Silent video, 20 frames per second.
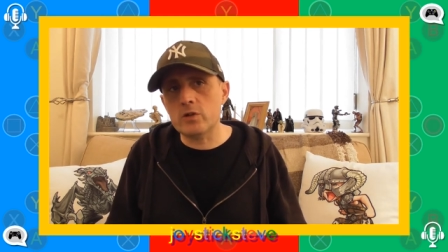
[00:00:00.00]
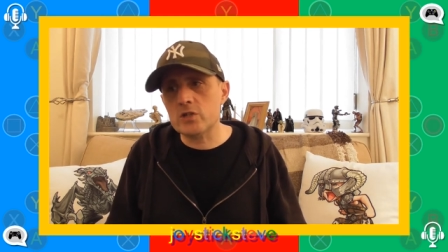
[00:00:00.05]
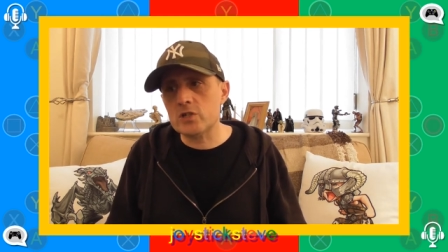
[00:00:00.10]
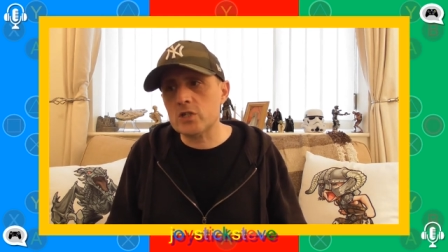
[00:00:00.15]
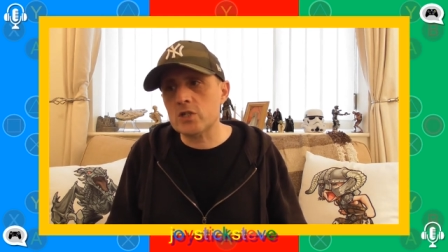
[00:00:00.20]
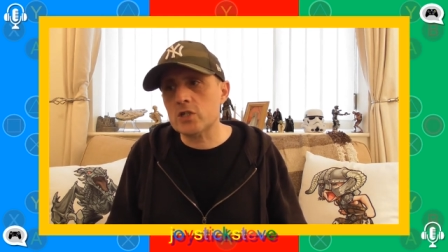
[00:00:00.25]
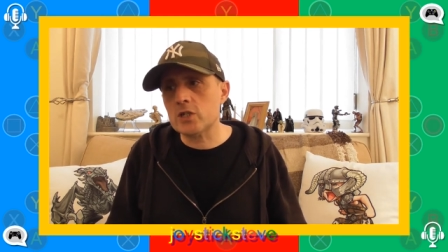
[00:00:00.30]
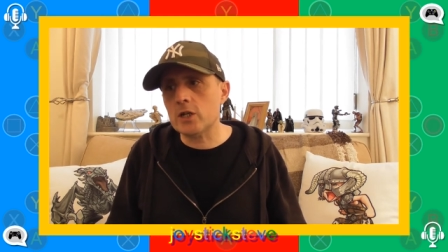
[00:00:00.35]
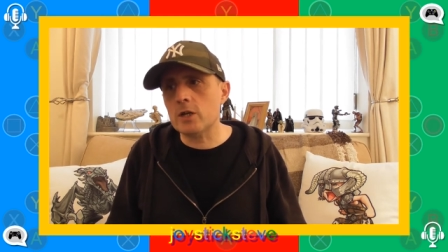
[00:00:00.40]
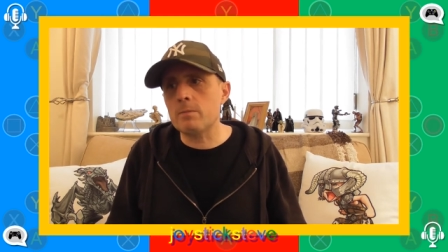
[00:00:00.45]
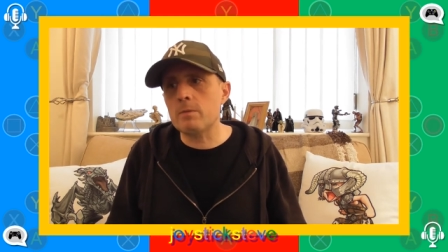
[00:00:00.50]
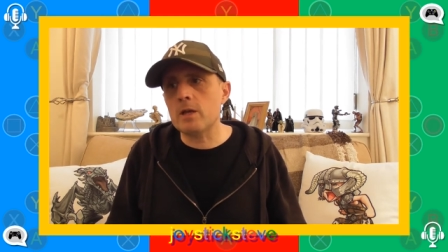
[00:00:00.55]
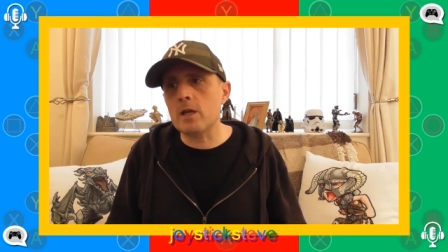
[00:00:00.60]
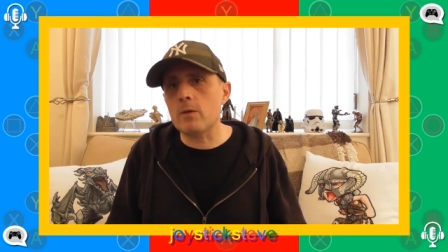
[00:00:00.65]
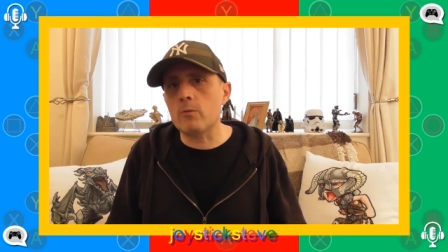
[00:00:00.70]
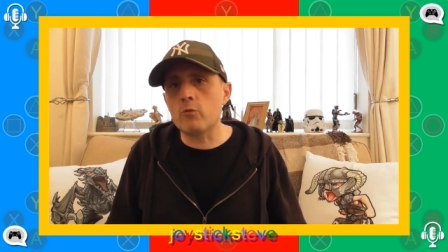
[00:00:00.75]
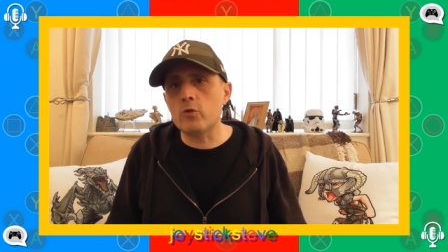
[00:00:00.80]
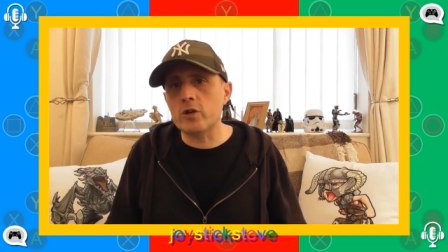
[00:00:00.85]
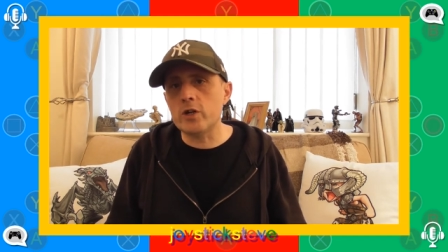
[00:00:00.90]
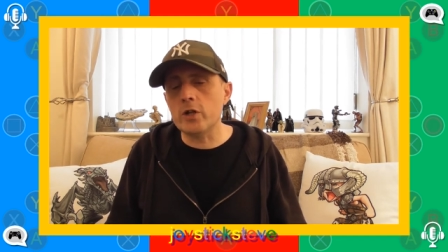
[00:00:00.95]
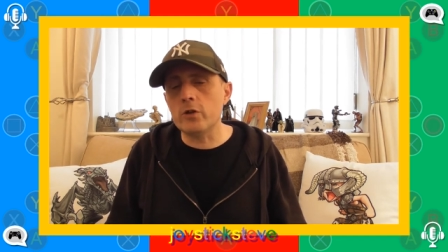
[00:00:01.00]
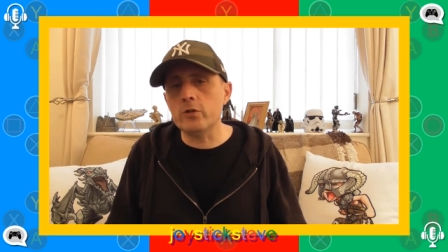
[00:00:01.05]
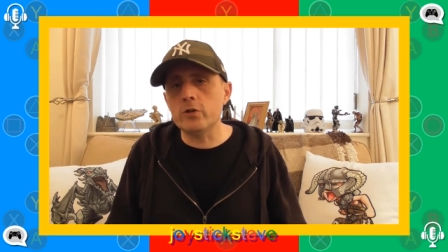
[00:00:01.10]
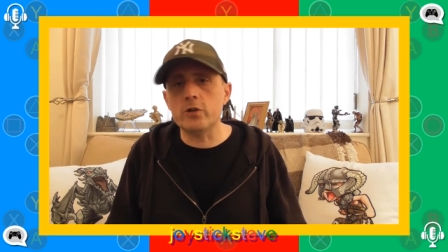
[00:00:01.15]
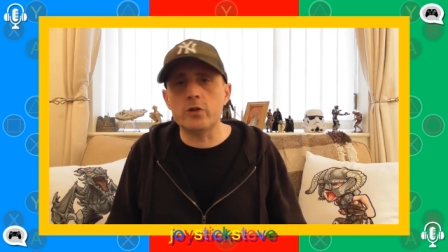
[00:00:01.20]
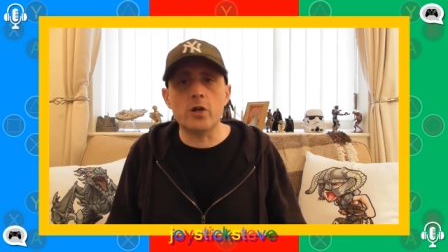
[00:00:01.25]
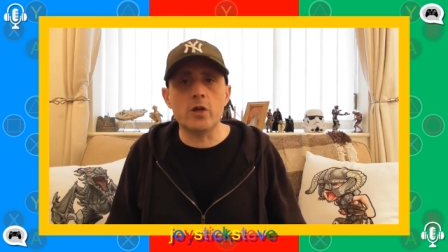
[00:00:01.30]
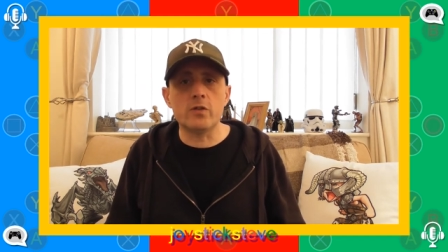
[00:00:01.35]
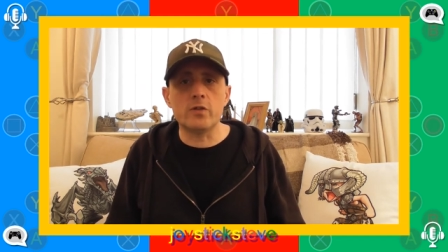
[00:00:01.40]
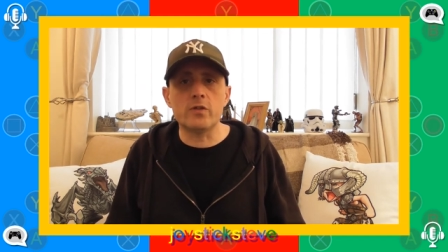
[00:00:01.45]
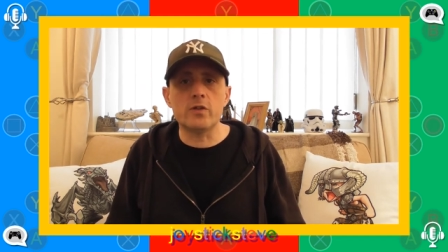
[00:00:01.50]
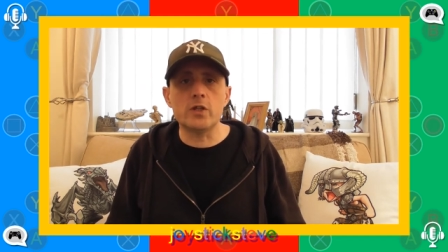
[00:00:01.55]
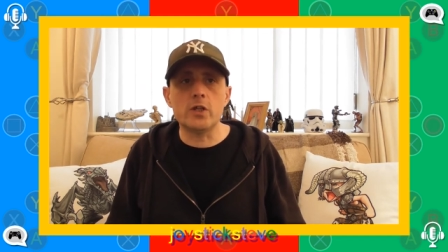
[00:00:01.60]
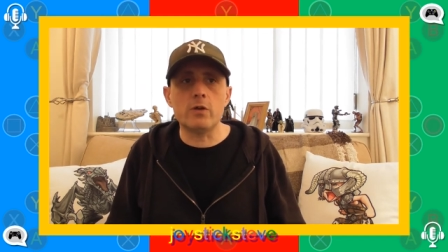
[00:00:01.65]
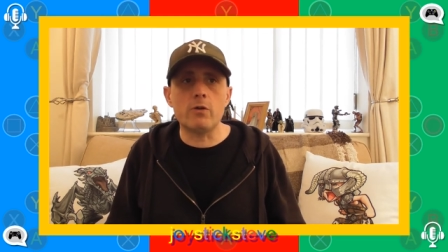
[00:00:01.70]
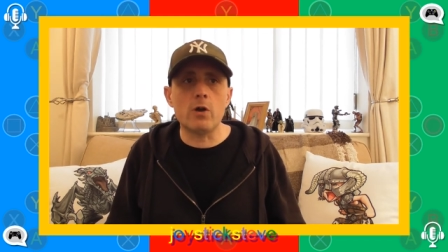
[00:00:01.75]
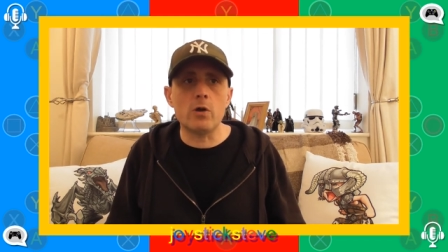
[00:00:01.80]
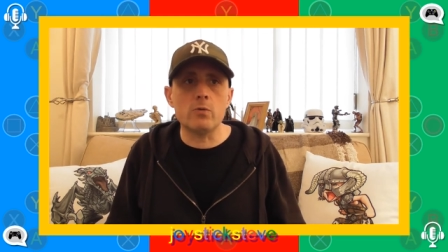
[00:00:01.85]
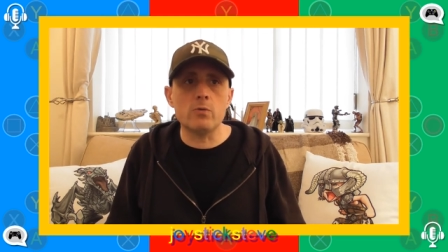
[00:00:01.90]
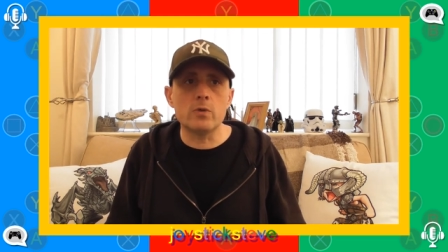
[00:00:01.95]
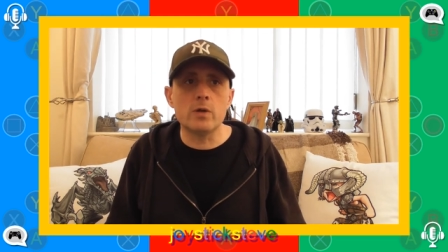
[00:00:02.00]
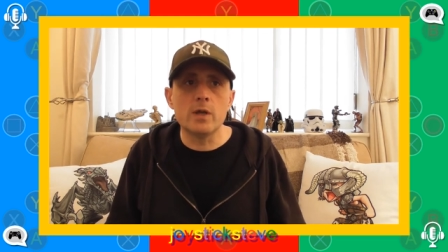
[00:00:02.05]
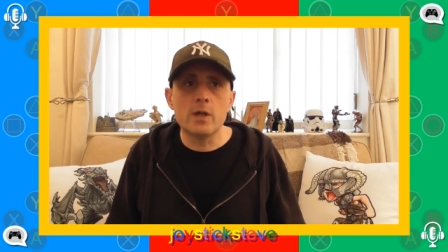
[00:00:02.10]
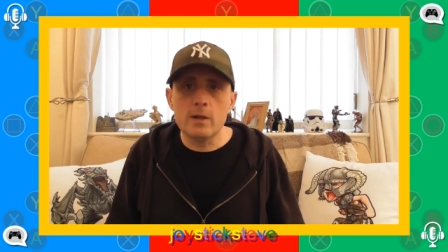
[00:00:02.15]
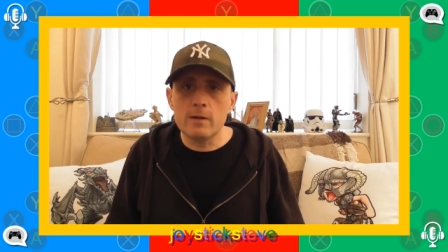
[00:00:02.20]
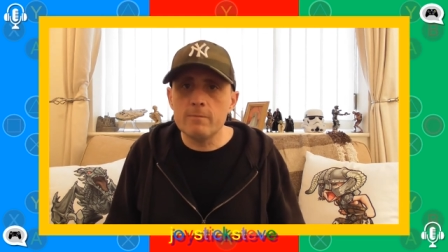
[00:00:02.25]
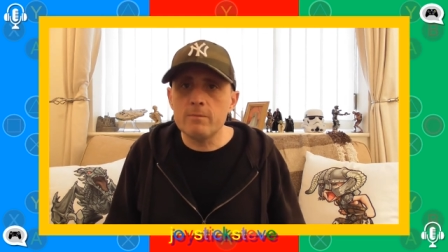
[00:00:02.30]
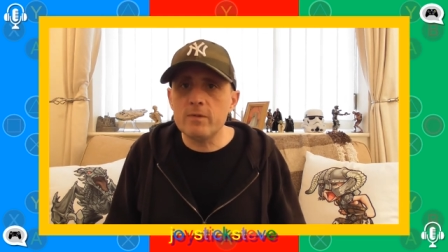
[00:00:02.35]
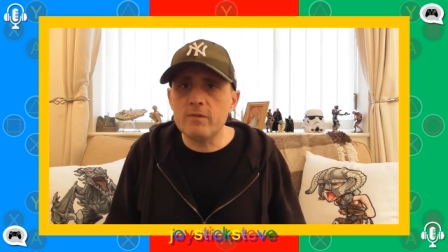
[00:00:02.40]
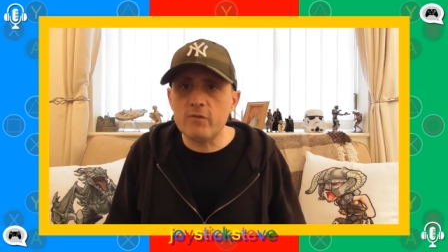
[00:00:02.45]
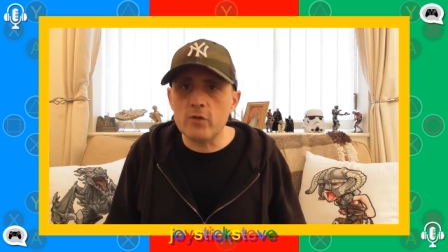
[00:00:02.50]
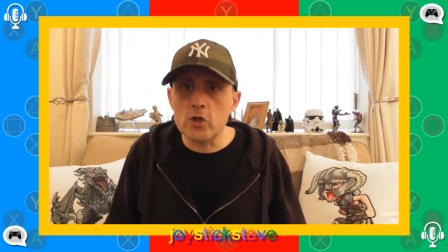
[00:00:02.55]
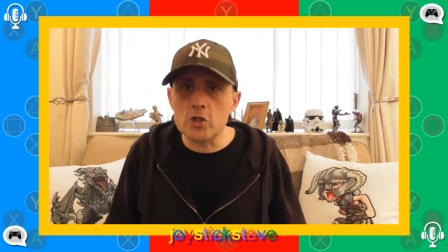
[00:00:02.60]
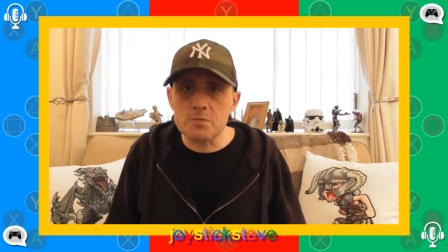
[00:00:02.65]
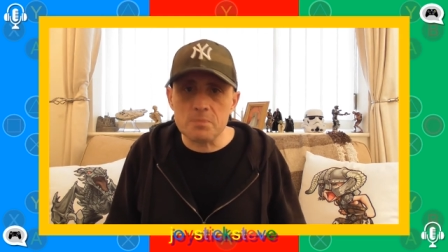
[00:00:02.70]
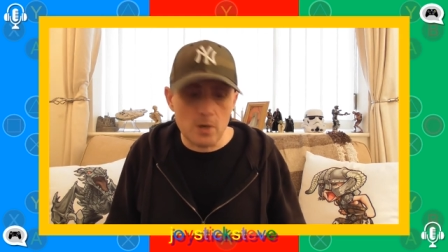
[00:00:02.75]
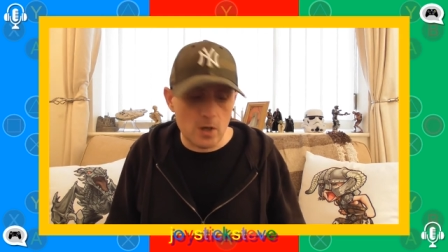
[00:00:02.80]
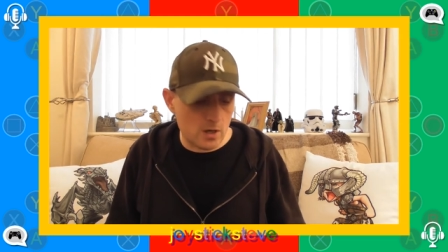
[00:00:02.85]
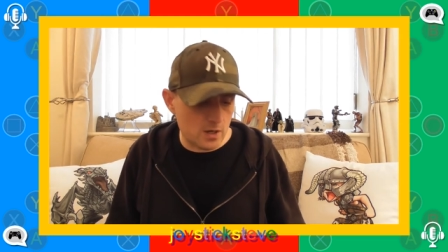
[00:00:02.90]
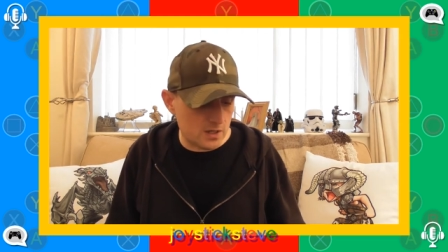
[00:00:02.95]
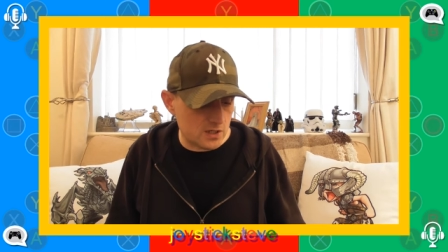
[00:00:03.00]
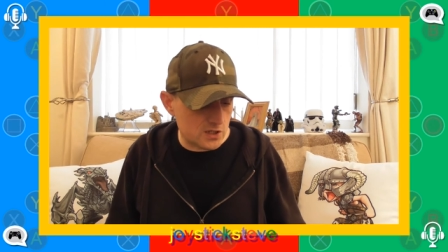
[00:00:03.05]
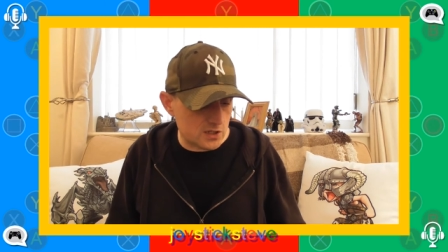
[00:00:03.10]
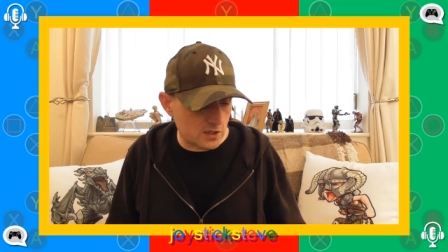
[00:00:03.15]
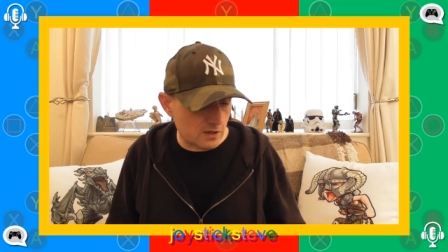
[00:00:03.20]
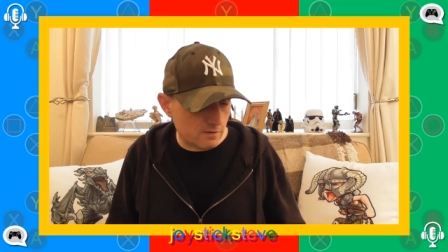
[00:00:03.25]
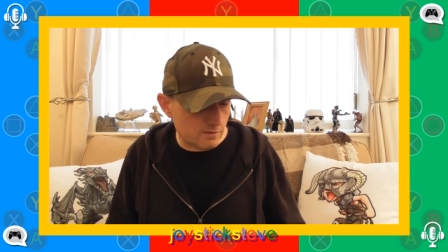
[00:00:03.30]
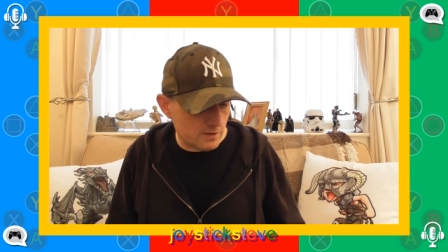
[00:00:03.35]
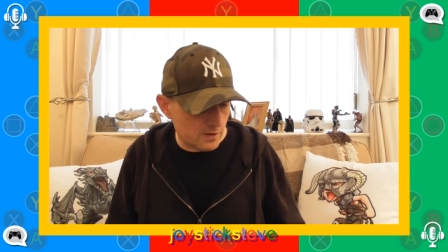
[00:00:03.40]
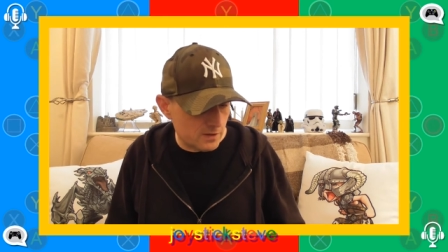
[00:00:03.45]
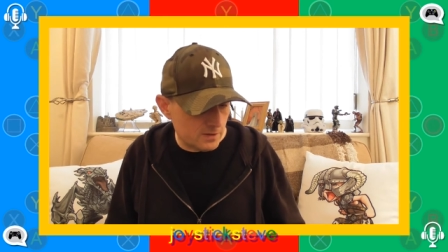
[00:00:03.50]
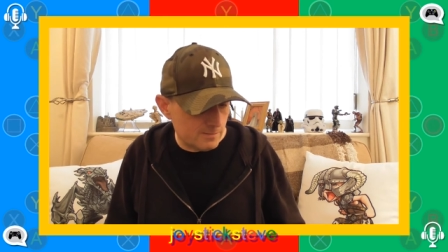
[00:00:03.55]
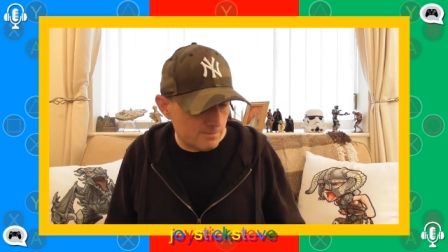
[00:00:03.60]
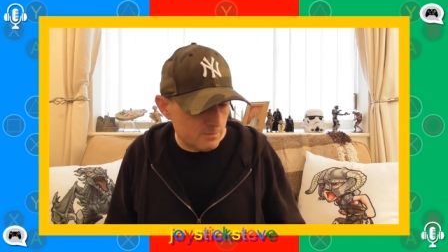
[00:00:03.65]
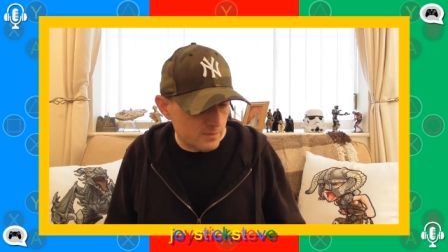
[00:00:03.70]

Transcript: or it's just going to become redundant other than your own first party stuff.